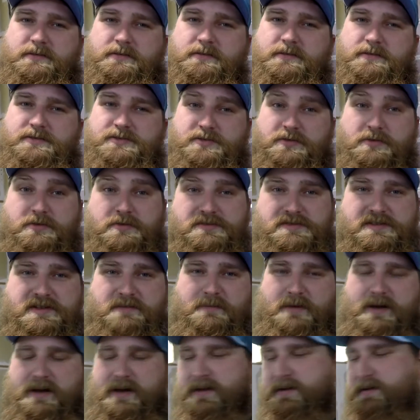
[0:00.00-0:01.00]
screws
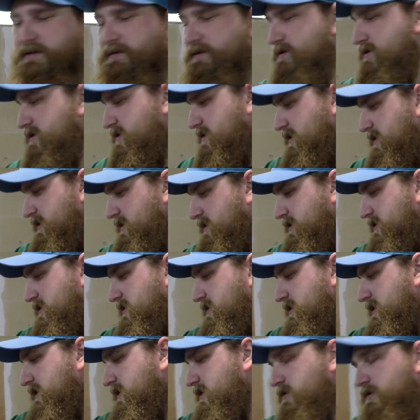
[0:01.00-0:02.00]
in mine.
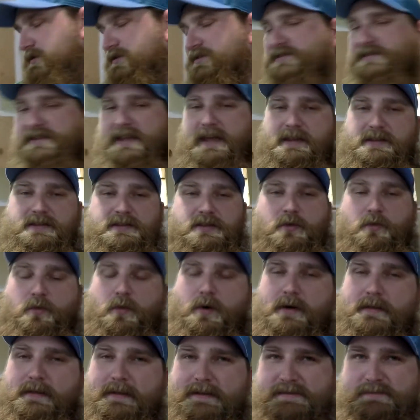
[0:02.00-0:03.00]
I noticed that the
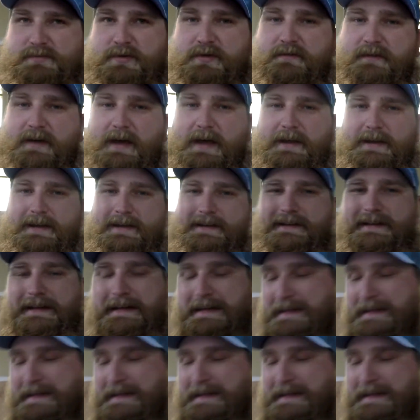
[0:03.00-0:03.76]
one that's provided